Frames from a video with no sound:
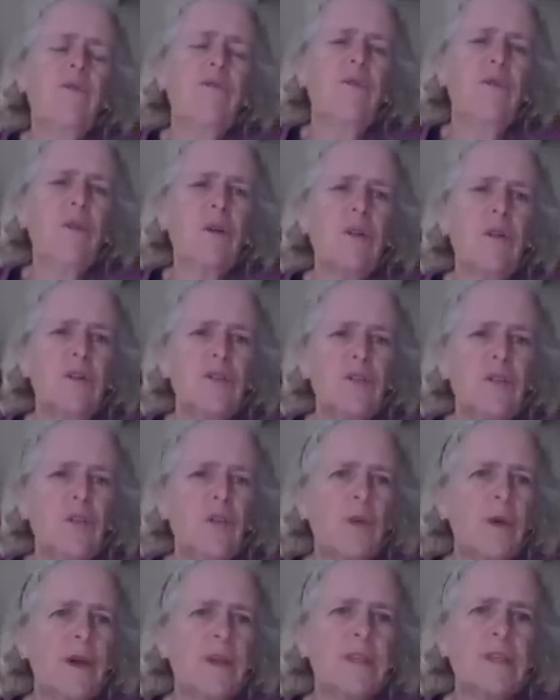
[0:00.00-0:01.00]
before a large
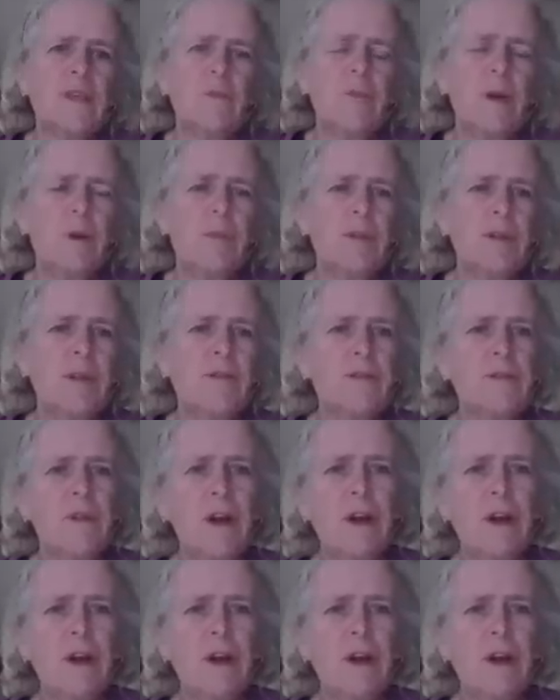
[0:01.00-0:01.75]
earthquake. Some people have,